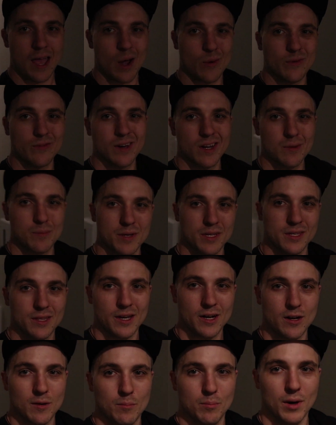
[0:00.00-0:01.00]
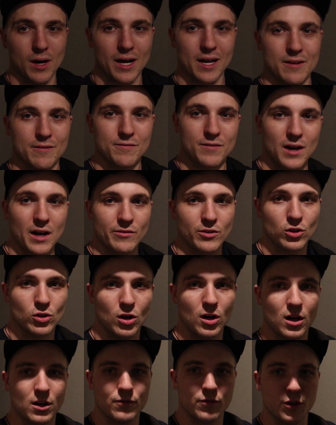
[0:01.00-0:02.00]
And we've got to be there by 5
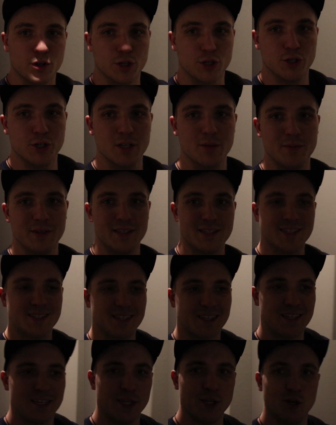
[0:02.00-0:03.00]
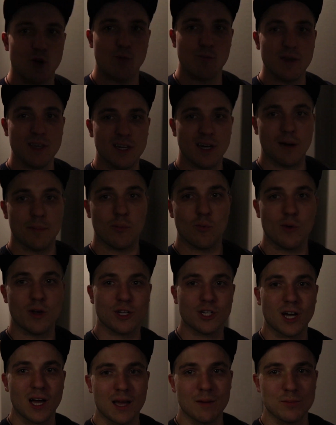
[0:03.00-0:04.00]
o'clock for Goody Beats Keto Meetup,
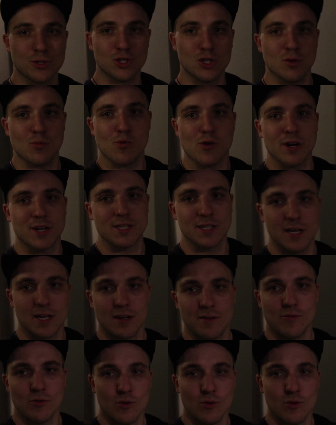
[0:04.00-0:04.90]
which I'm super excited